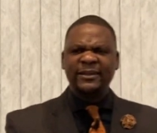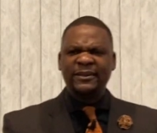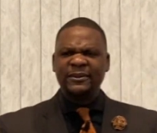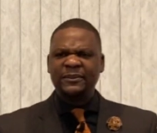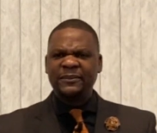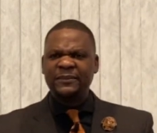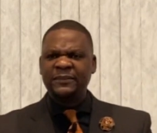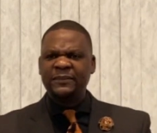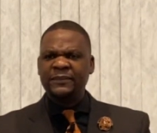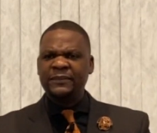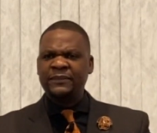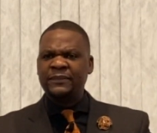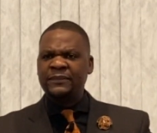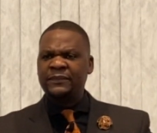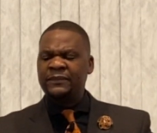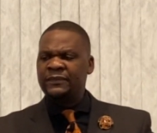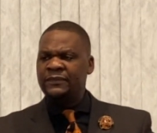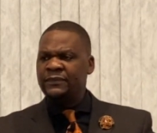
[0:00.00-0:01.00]

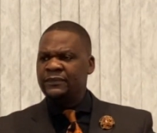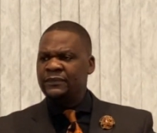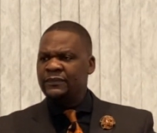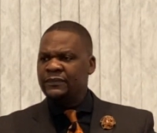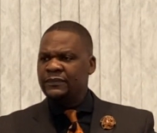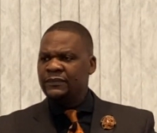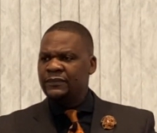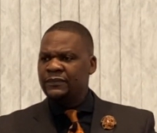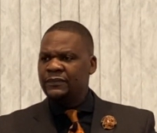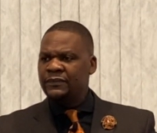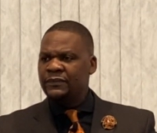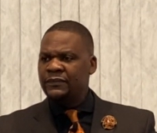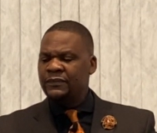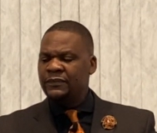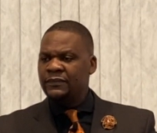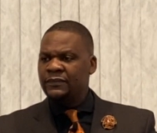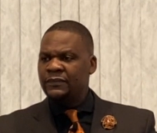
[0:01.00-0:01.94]
[no speech]